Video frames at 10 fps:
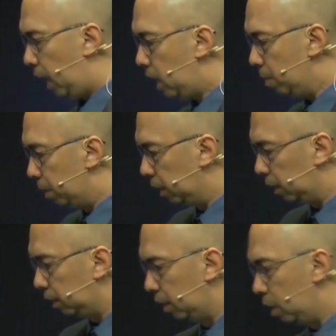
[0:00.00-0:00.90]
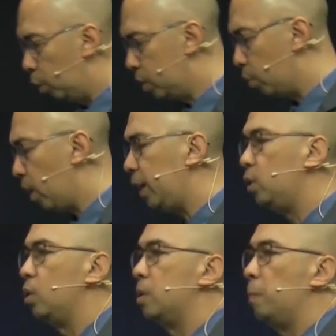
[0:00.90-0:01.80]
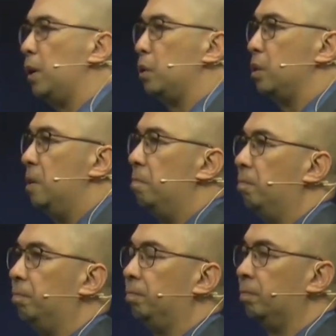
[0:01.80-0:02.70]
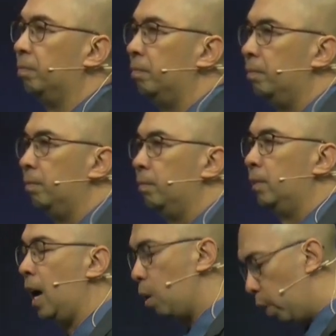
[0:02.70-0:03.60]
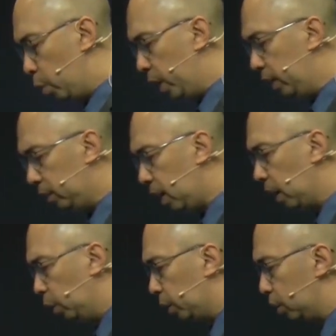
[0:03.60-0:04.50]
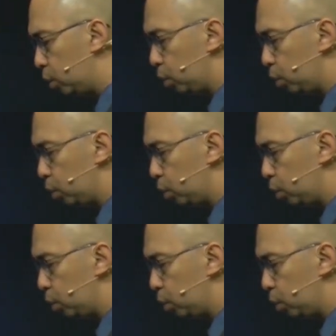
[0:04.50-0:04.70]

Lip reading: Abel was a righteous person. Now, when we take a look at the